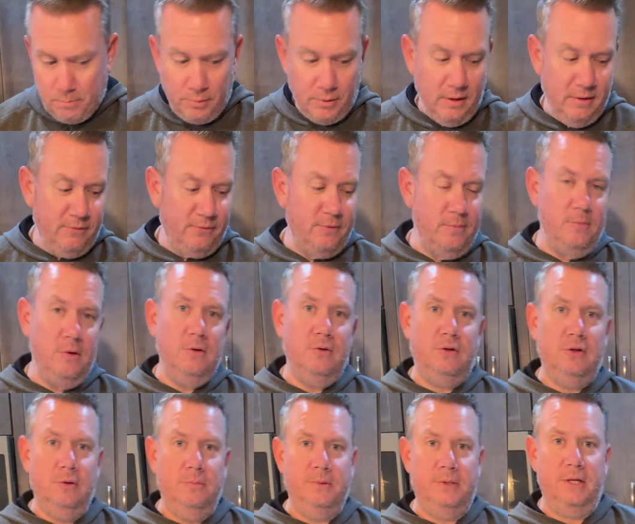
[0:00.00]
Bree from
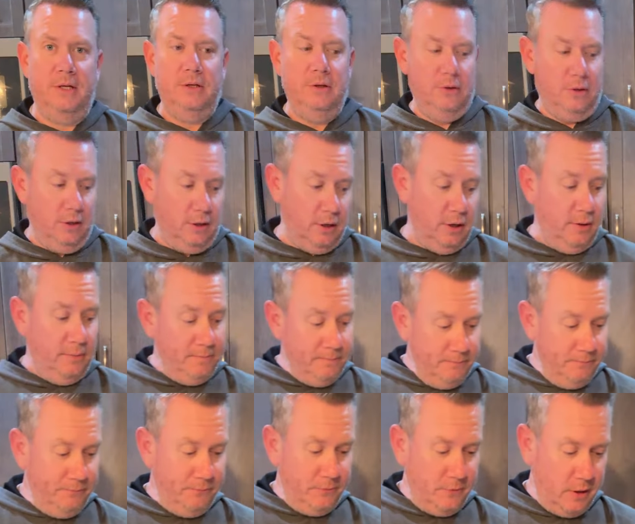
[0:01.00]
YouTube said you can go.
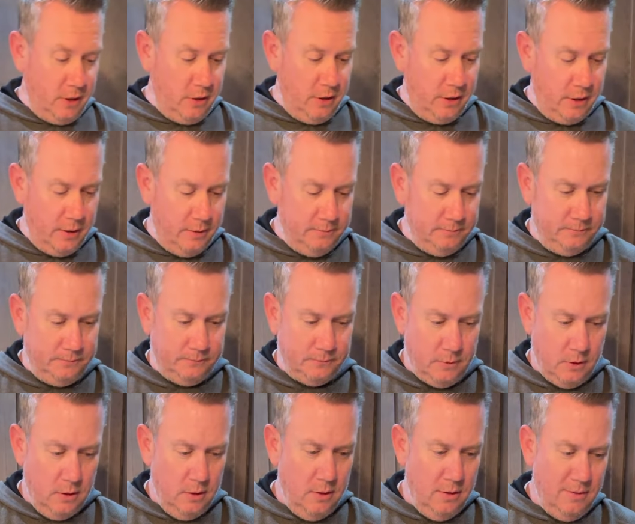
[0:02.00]
There you go.
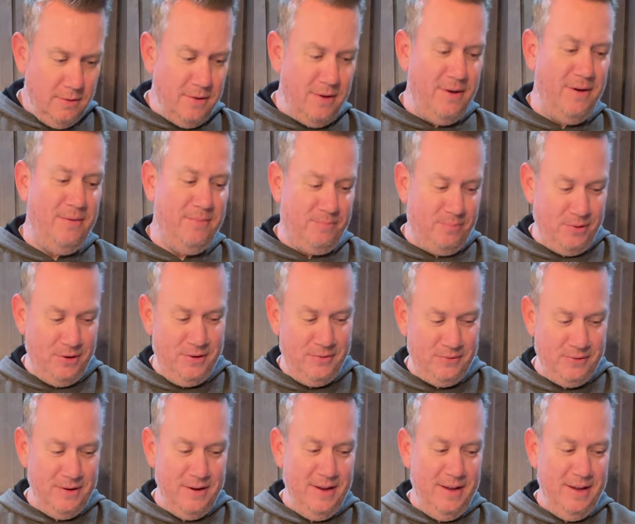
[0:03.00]
Brief.